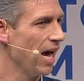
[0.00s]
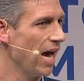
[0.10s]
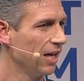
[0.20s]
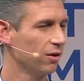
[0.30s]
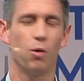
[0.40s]

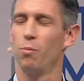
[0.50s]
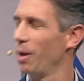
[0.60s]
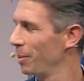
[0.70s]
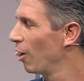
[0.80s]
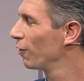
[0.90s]
and
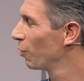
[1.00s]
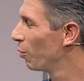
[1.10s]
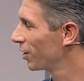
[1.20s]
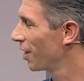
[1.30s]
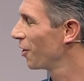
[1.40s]
maybe also
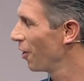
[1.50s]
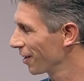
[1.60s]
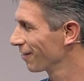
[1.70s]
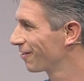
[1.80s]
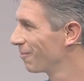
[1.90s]
what are the
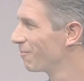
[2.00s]
hurdles.